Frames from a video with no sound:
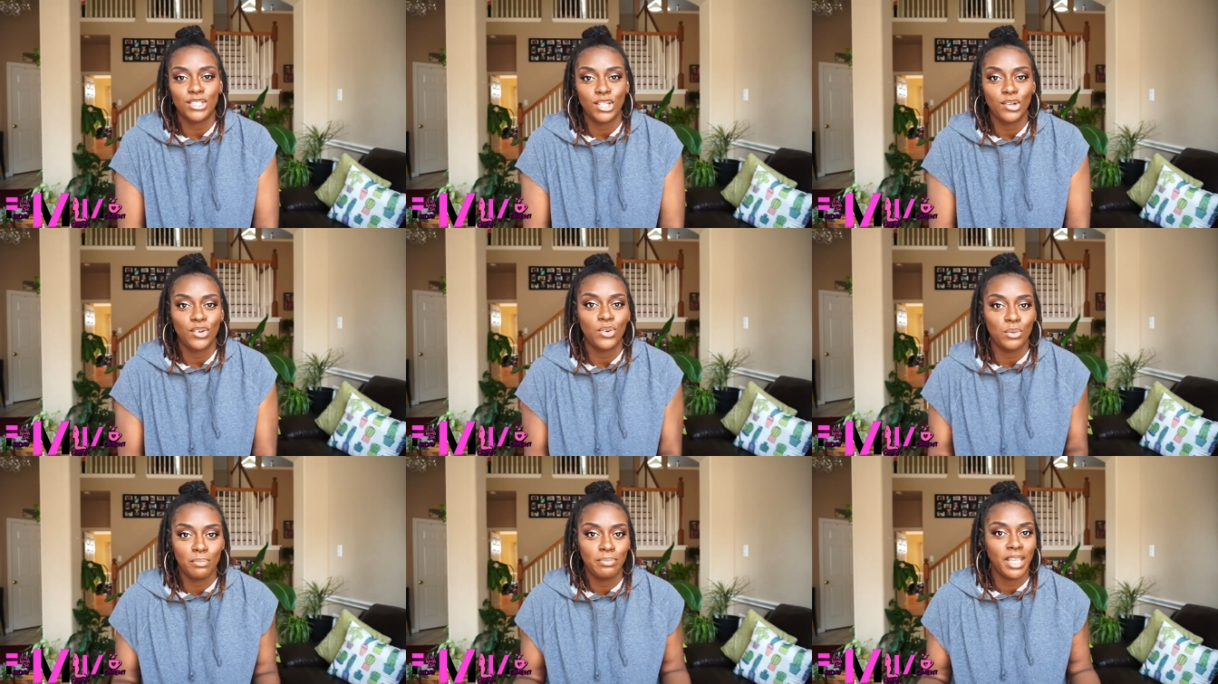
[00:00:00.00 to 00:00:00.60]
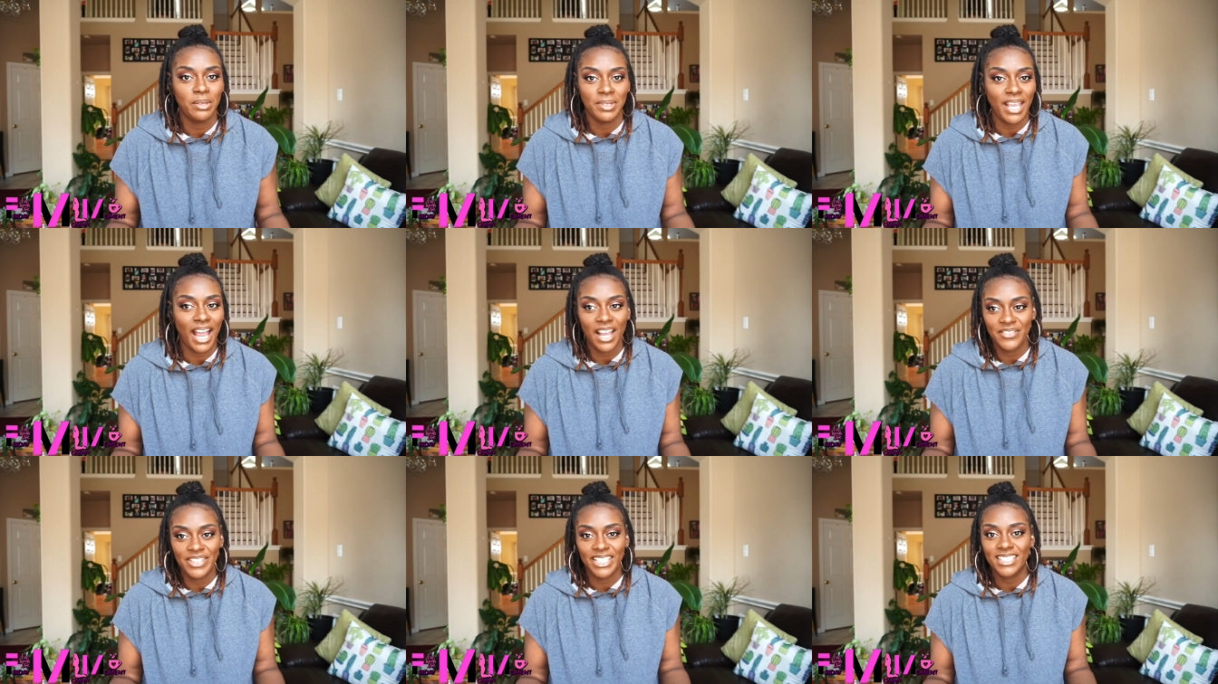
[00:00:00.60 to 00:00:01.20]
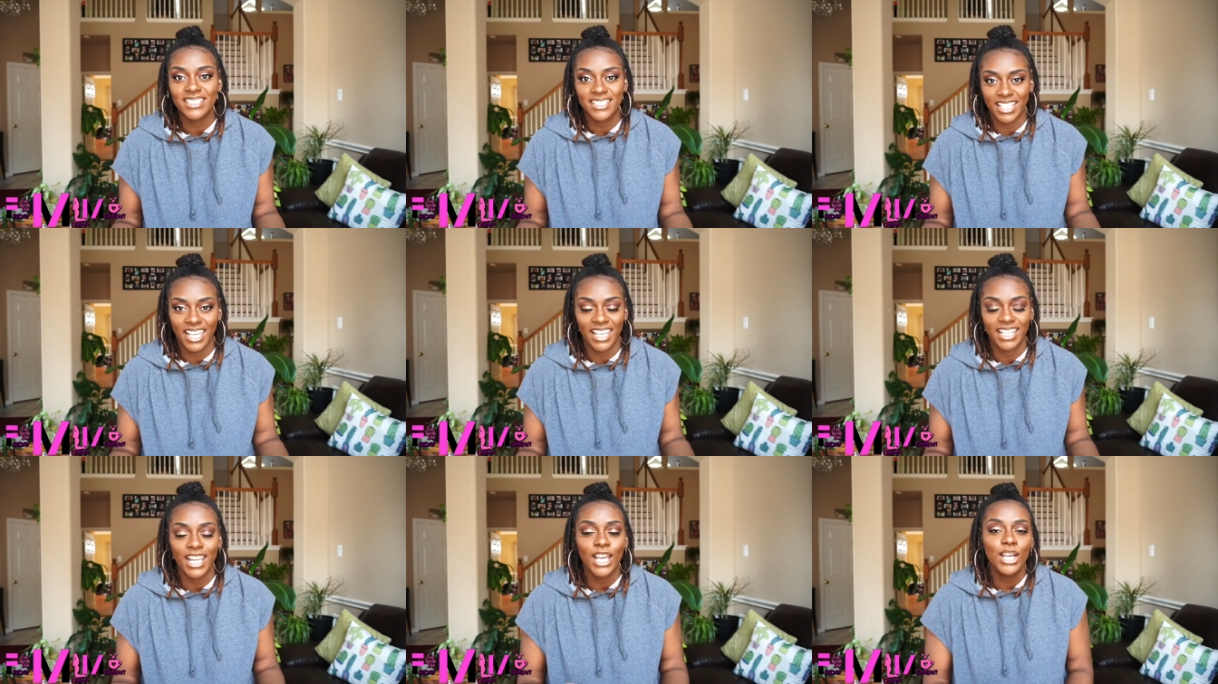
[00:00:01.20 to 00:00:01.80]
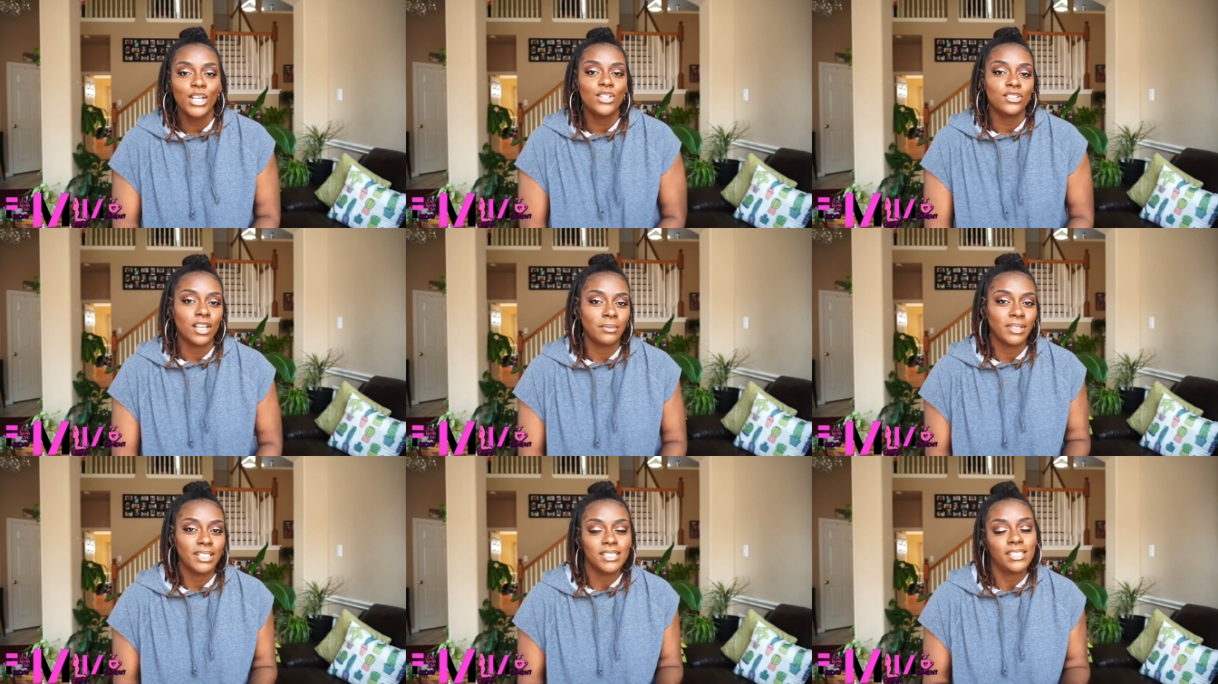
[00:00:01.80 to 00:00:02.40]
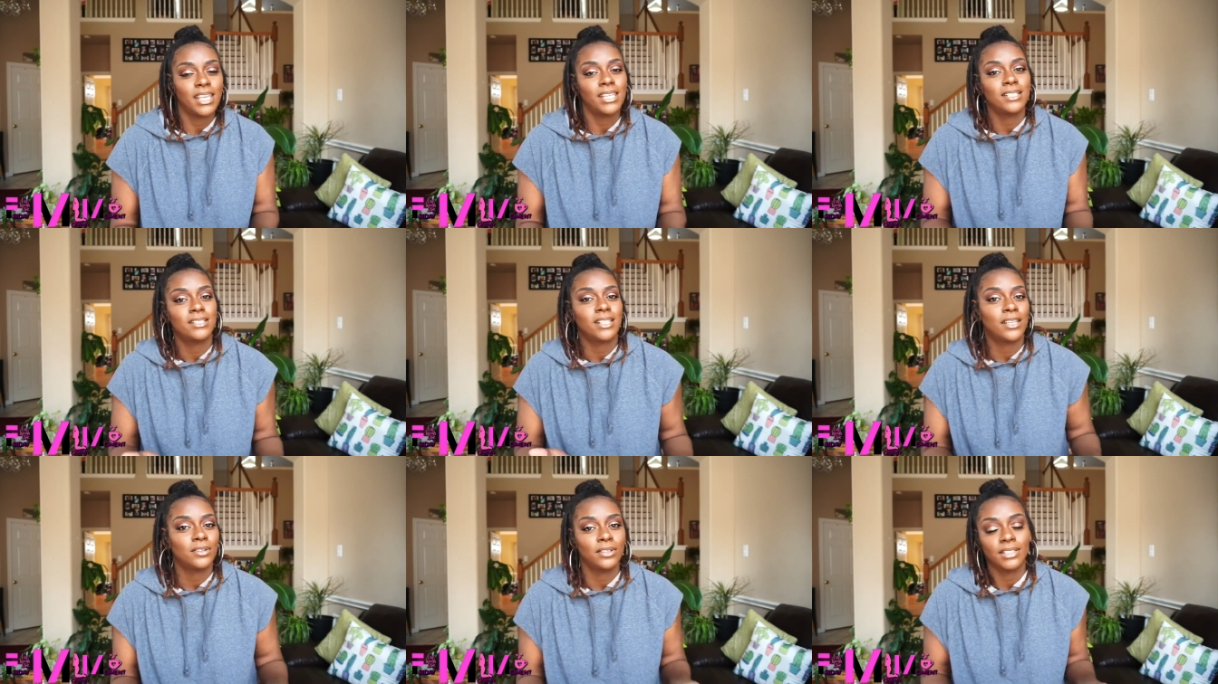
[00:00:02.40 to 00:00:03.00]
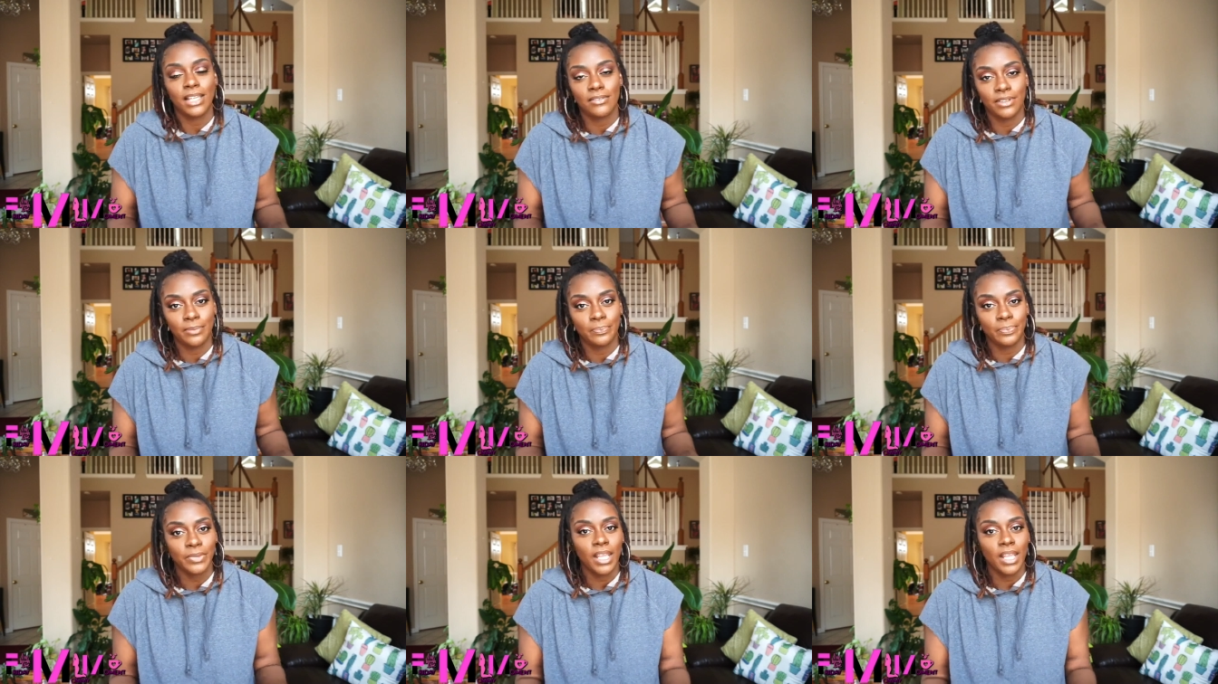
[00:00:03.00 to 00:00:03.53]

So baby Ivy is 10. So I'm going to say 10 or 11.